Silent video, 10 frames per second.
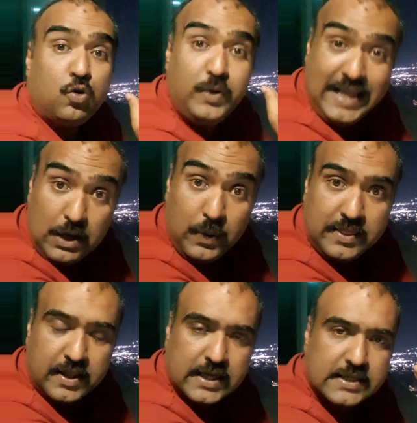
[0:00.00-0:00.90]
to deal
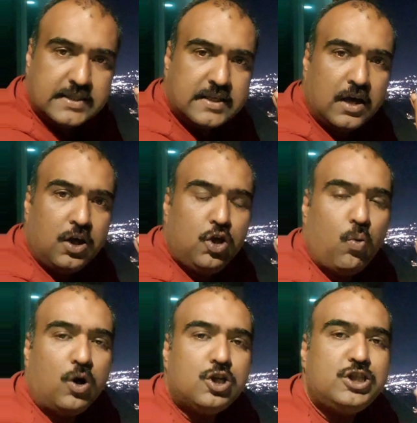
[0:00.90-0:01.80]
with this,
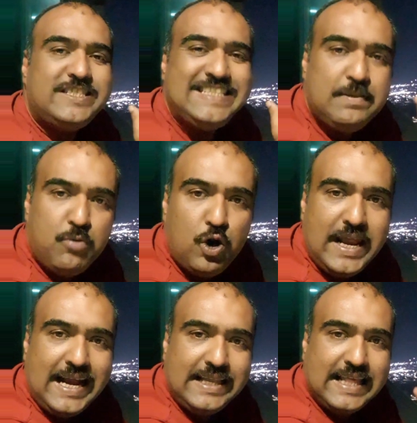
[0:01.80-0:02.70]
you want to
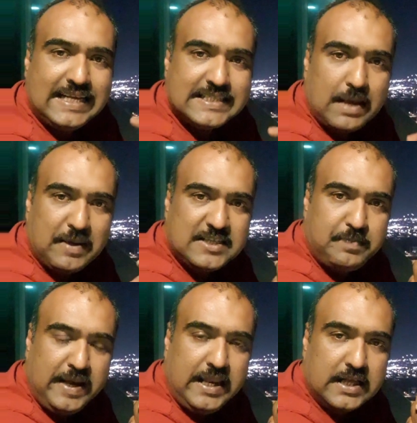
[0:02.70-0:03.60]
simulate the exam
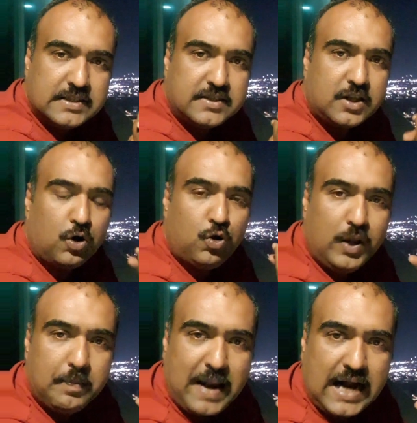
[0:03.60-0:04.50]
experience. Now,
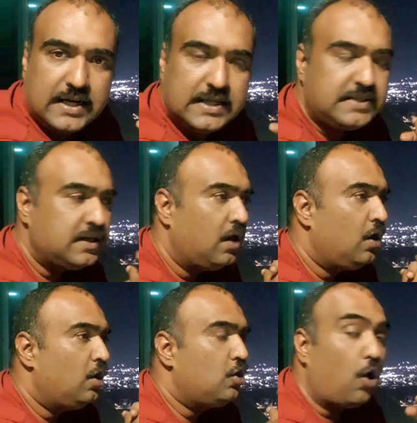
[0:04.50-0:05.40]
during practice,
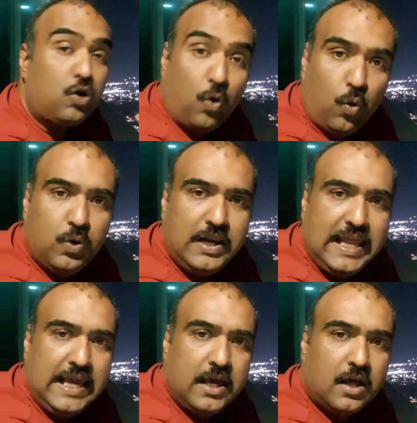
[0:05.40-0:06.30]
not
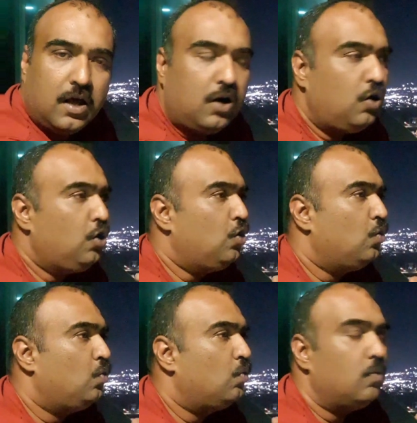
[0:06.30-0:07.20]
only do
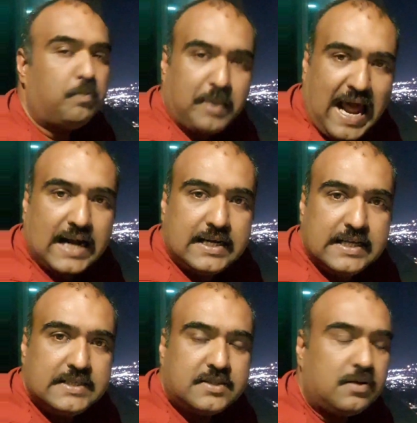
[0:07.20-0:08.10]
you
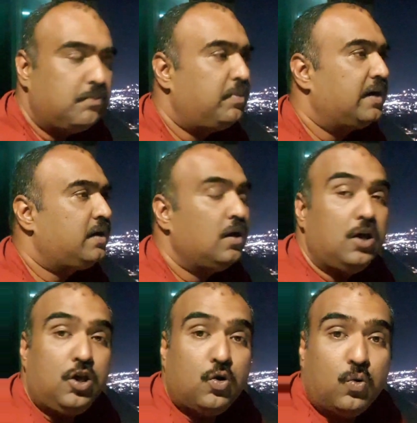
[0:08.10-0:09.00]
practice, but
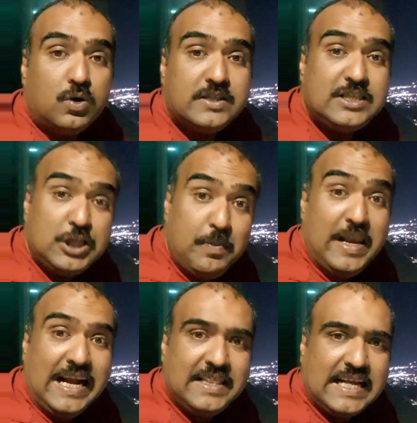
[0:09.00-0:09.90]
you
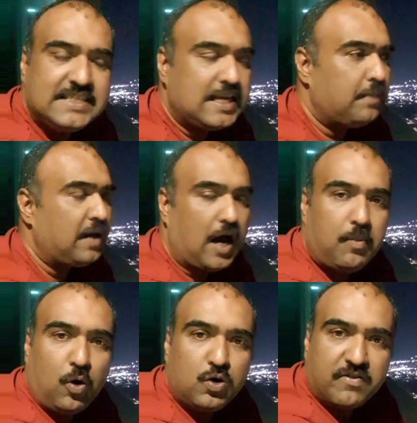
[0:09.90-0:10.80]
simulate the exam,
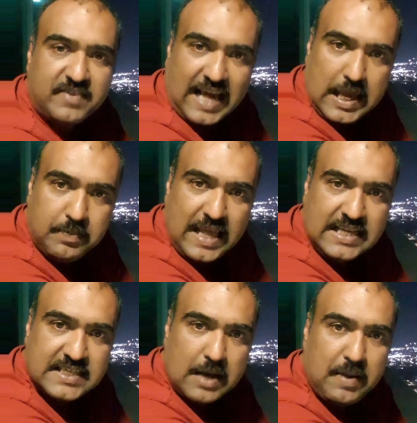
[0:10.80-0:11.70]
amount of time the
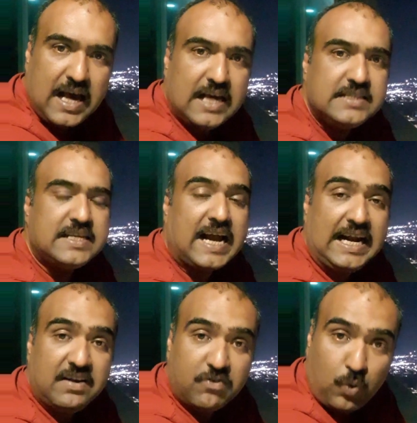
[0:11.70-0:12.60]
exam has, the
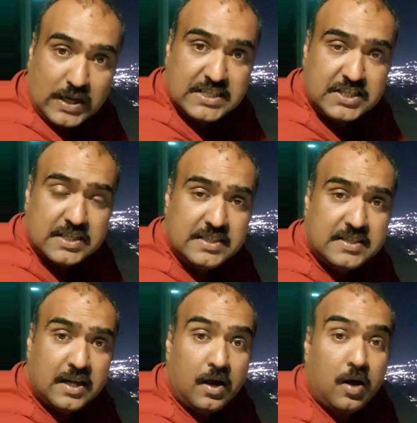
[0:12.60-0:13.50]
kind of
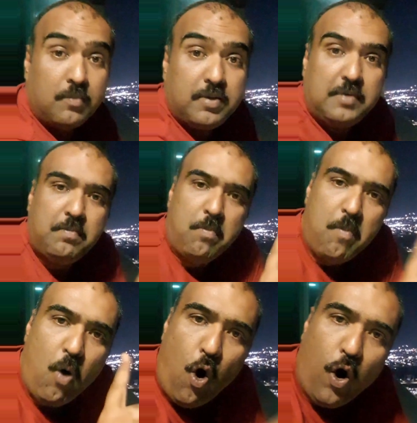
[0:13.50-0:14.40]
questions, but
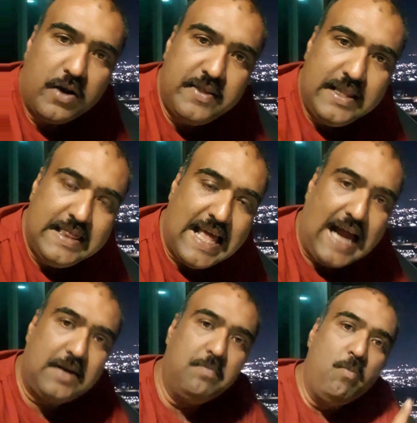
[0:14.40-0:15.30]
more than
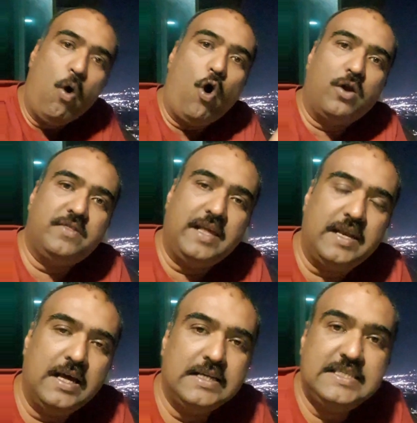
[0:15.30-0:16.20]
that, more
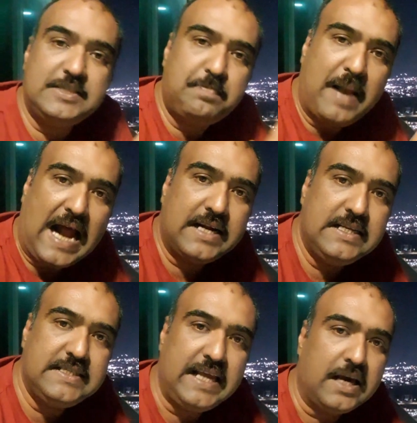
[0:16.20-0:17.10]
than just
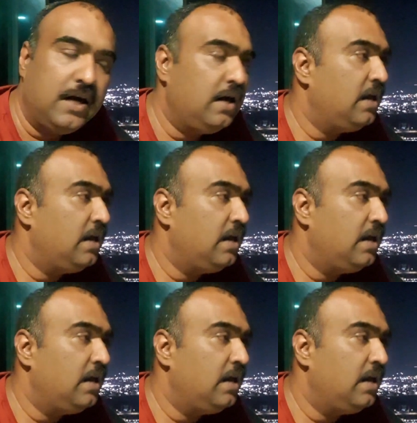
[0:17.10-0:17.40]
practicing,